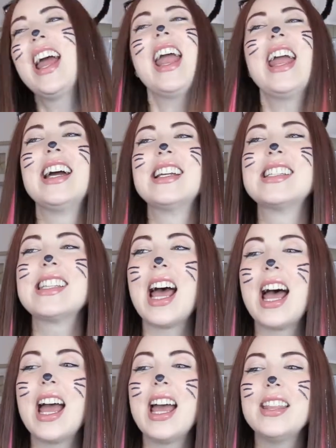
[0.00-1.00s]
And
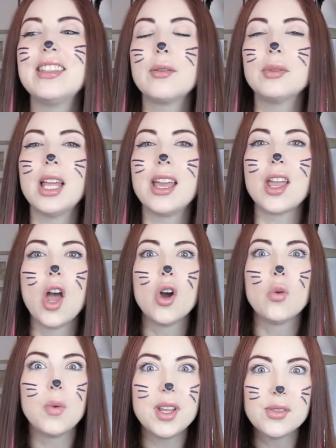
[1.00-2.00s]
they were like,
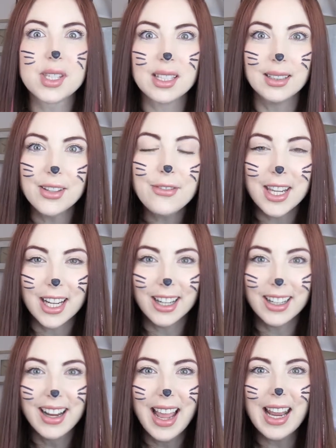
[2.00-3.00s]
we used to live
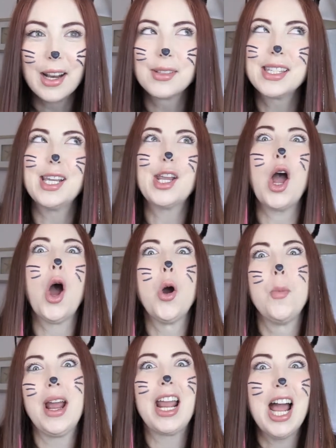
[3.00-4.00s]
here. And I was like,
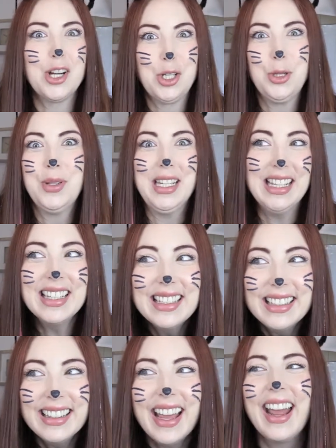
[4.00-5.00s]
oh my gosh, you
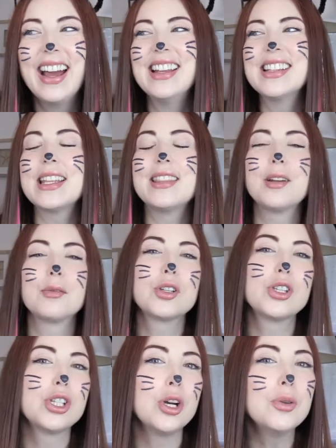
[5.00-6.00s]
did? And they were
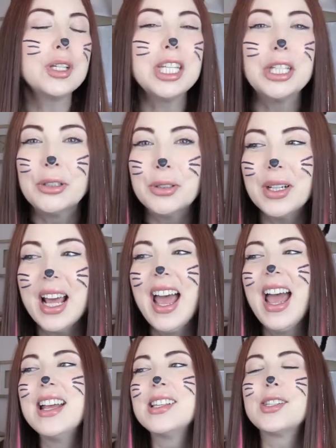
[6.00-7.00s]
so cute,
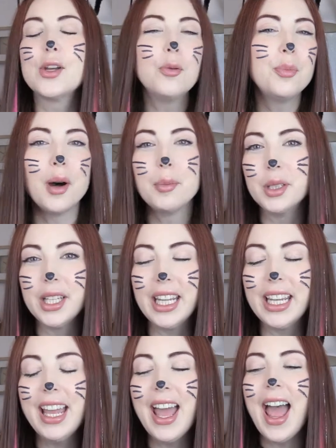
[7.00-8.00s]
so
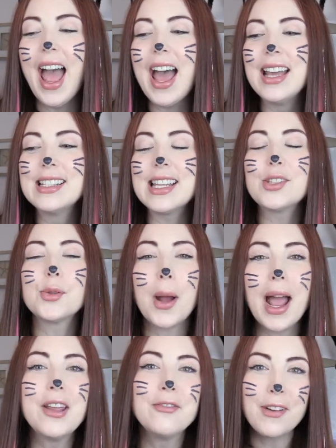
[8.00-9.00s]
bubbly. And so
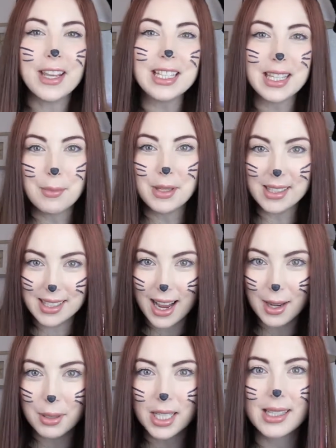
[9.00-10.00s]
I invited them
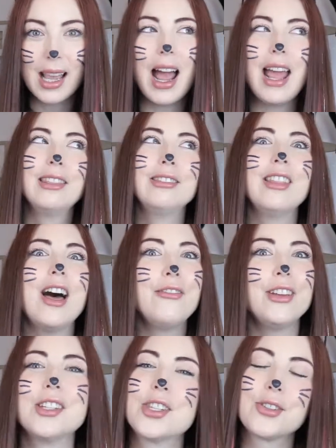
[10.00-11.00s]
inside because I
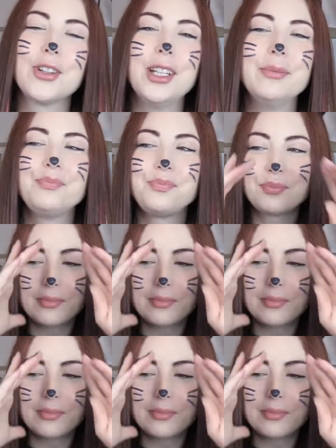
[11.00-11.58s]
love history.